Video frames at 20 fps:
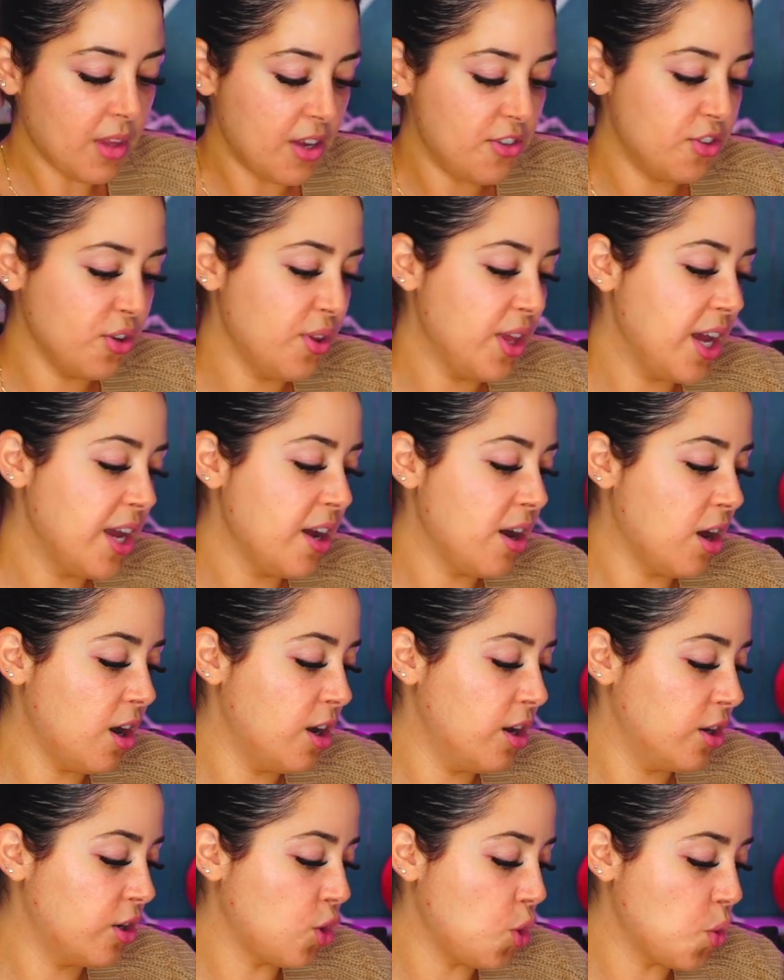So they
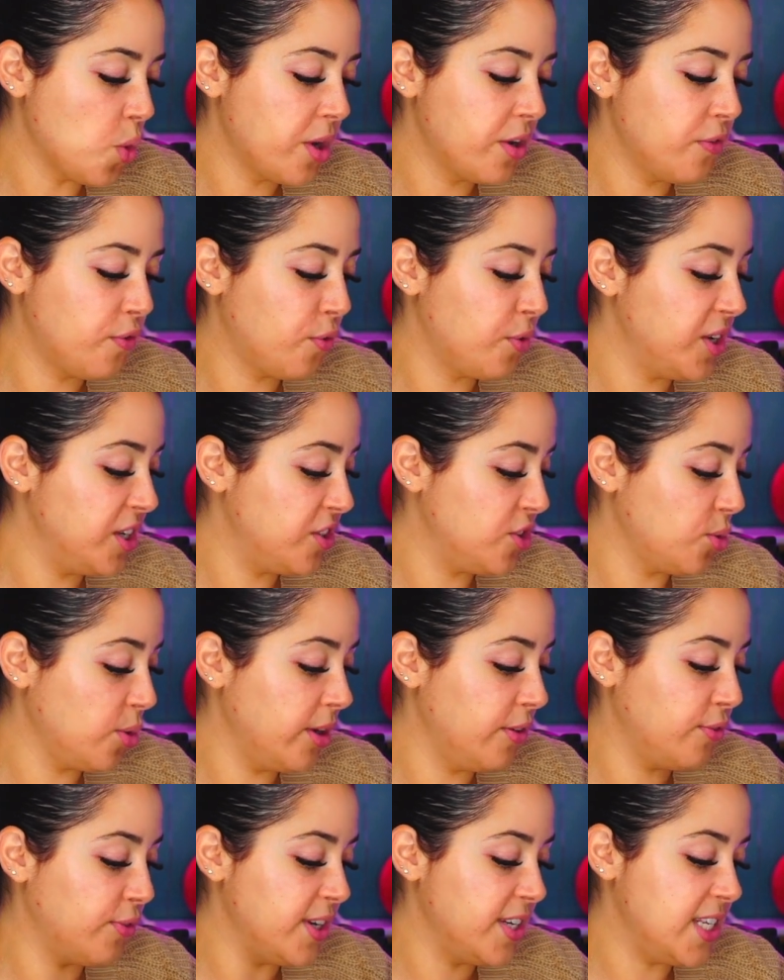are corn-free,
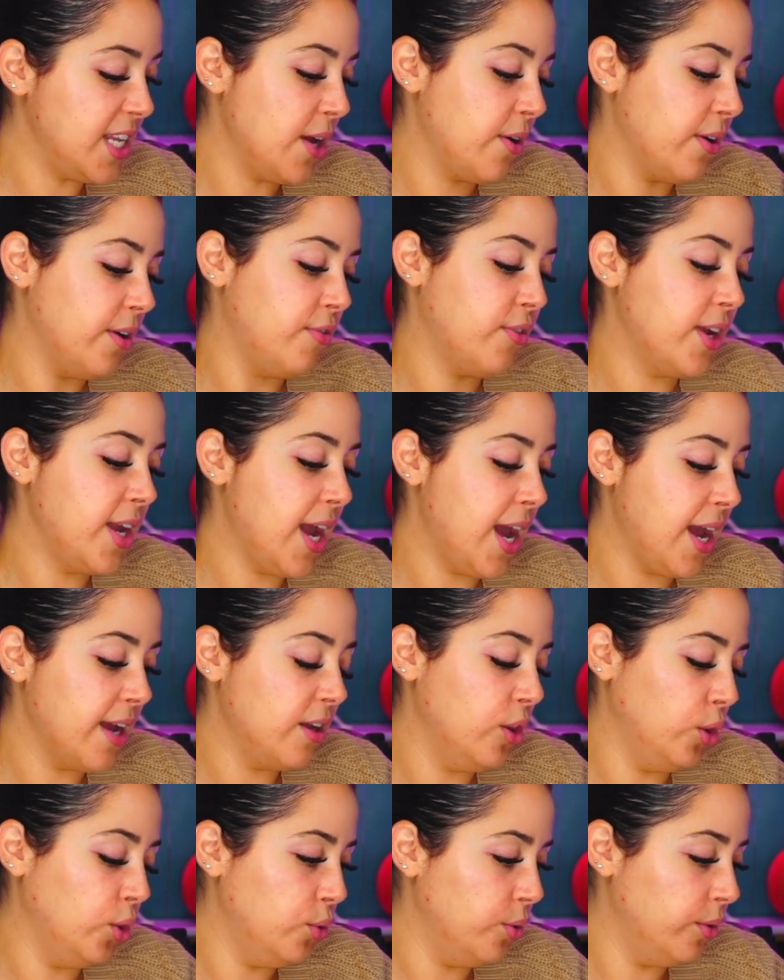soy-free, dairy-free,
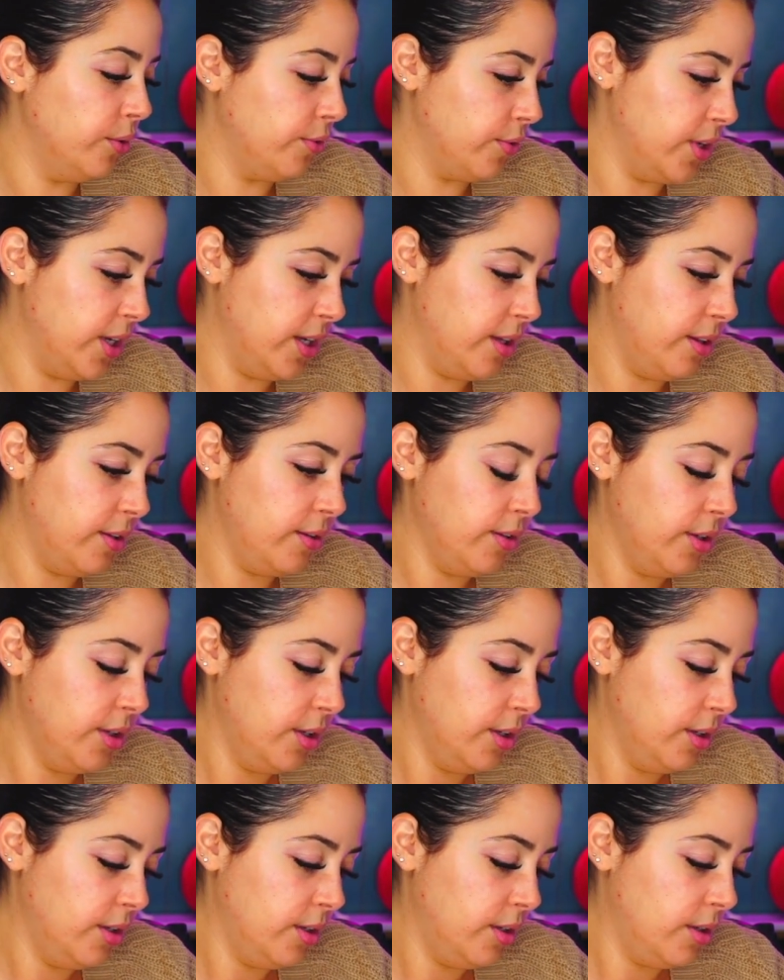and gluten-free.
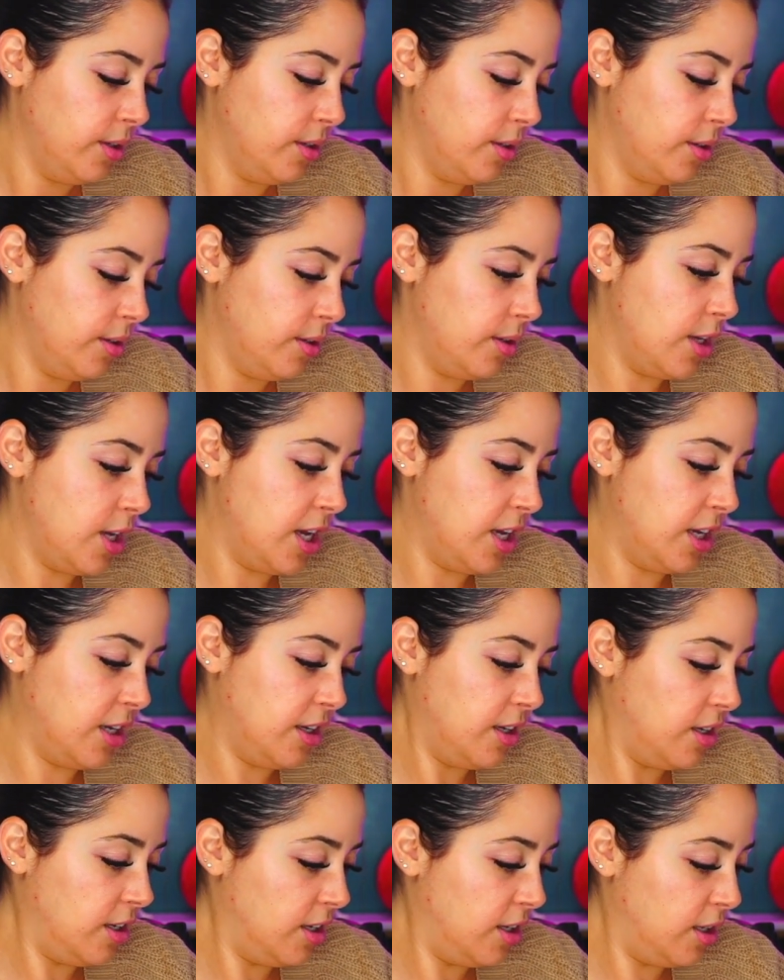
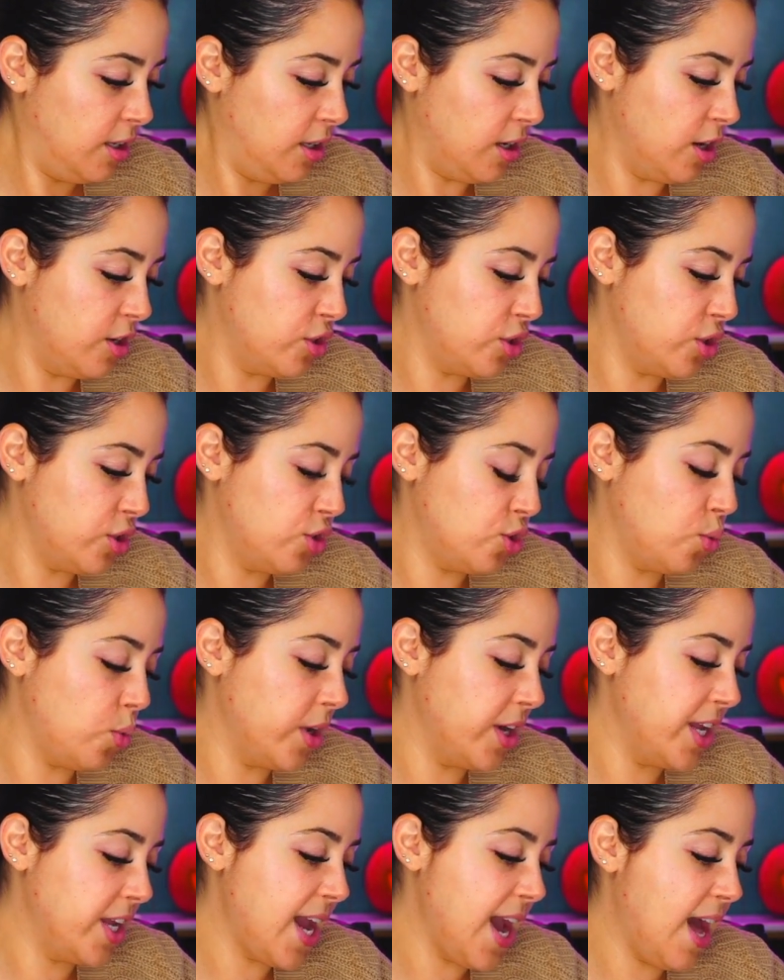
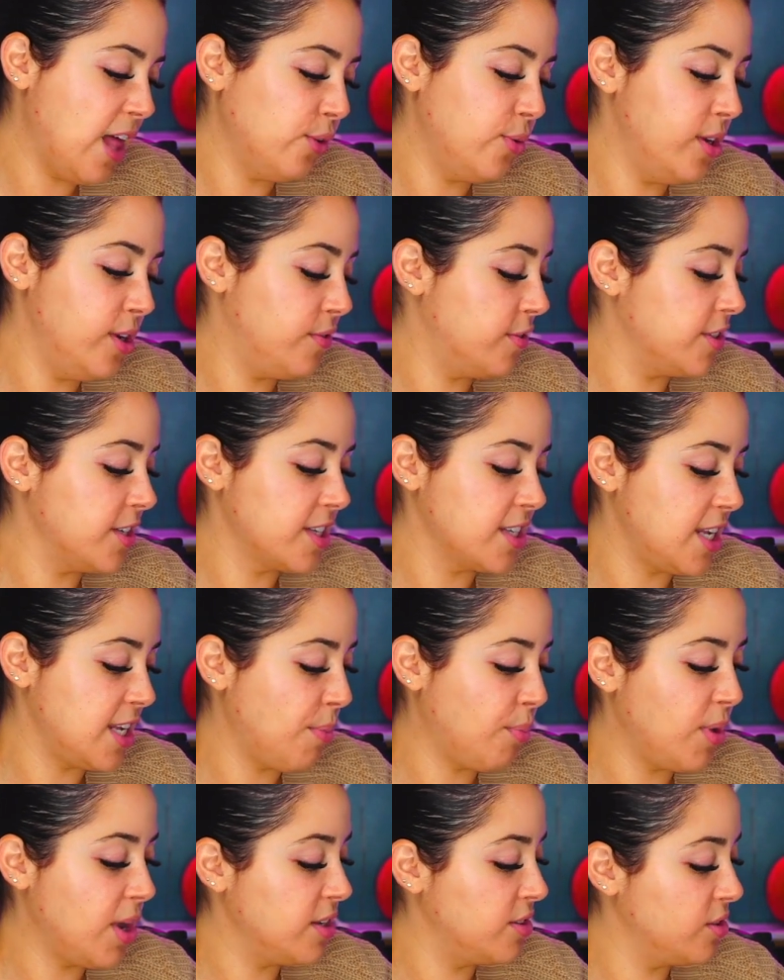120 calories for
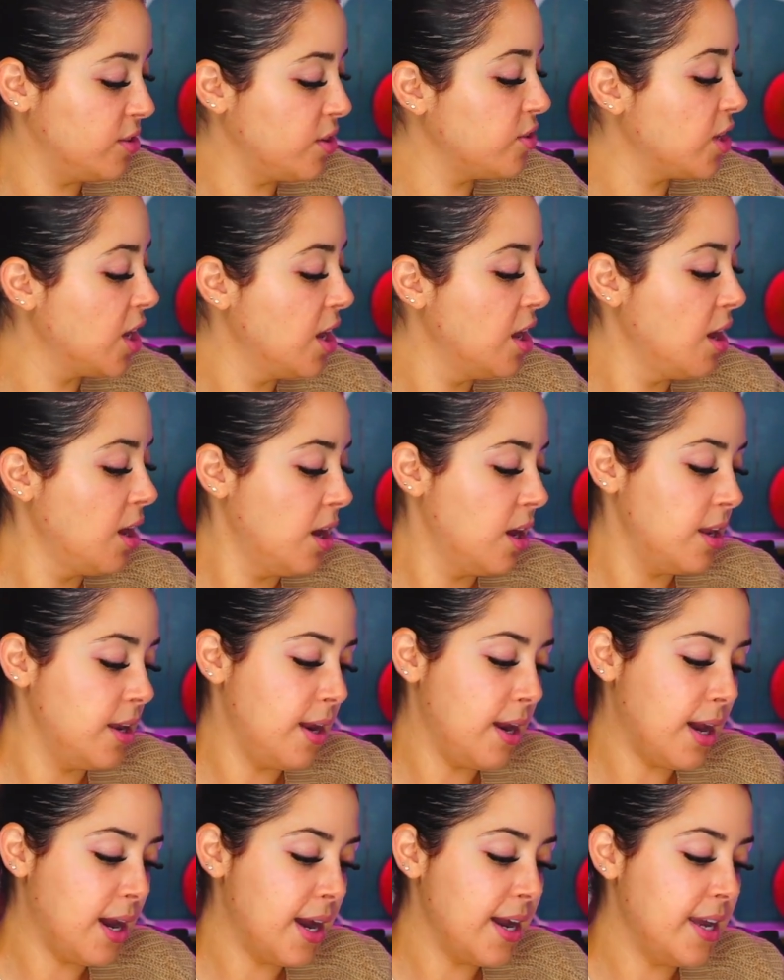16 pretzels,
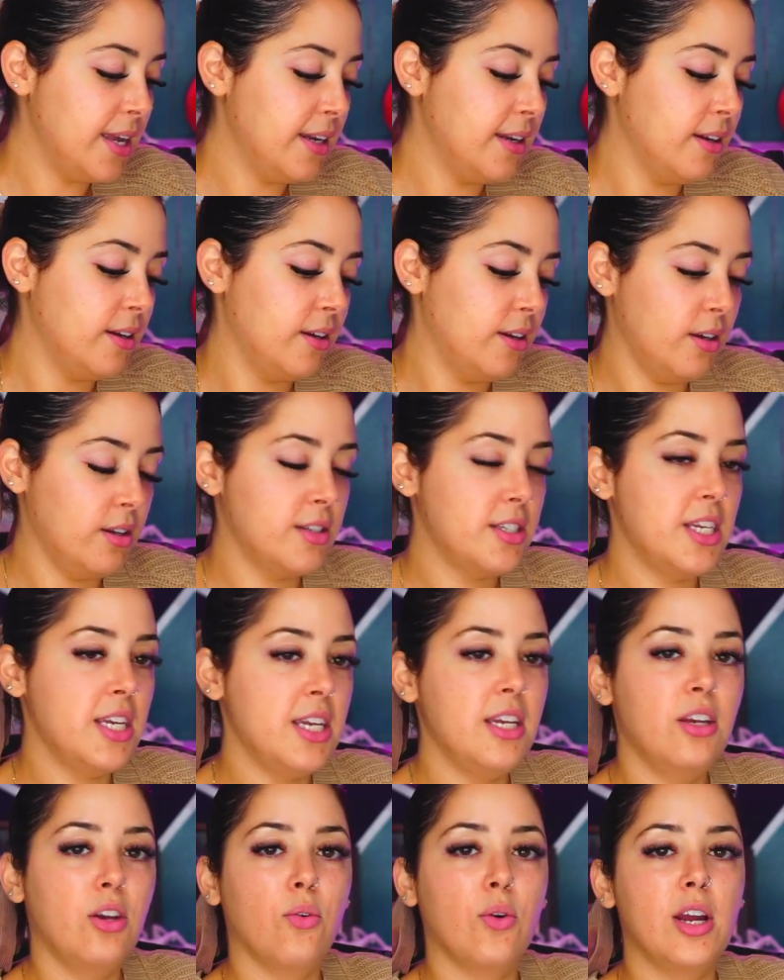19
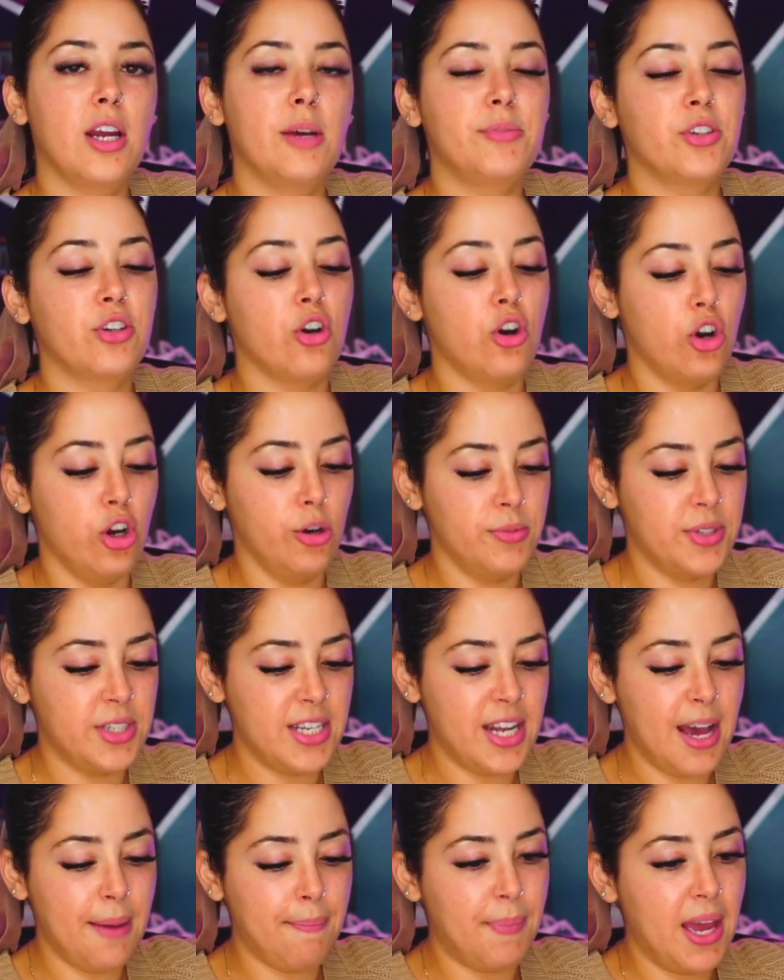grams of carbs.
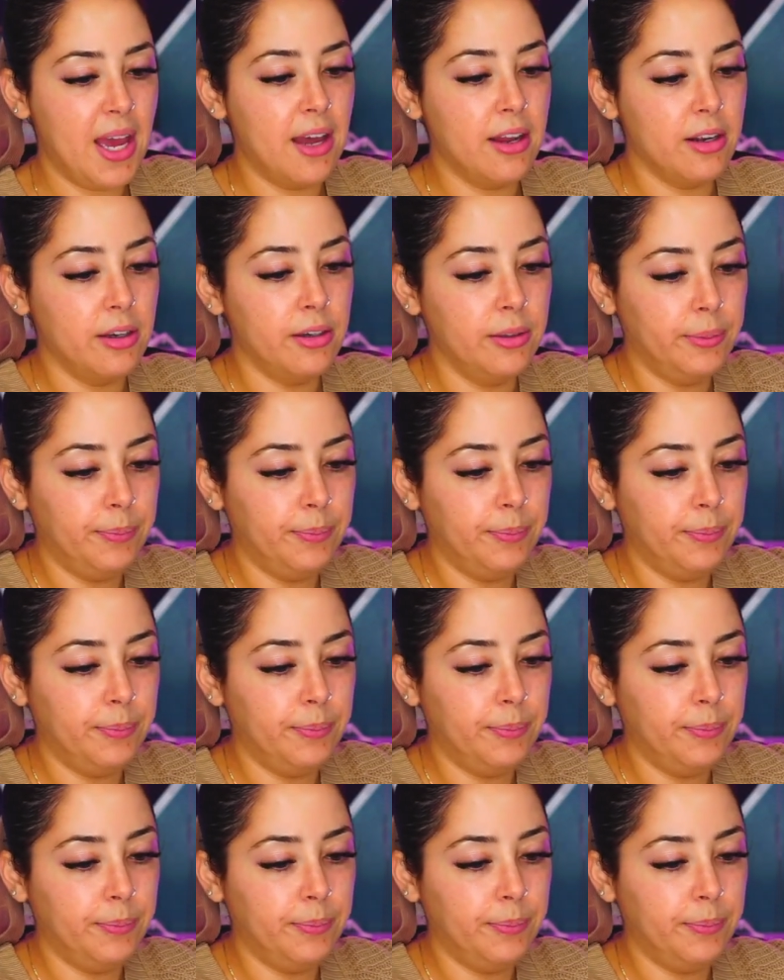It's not bad.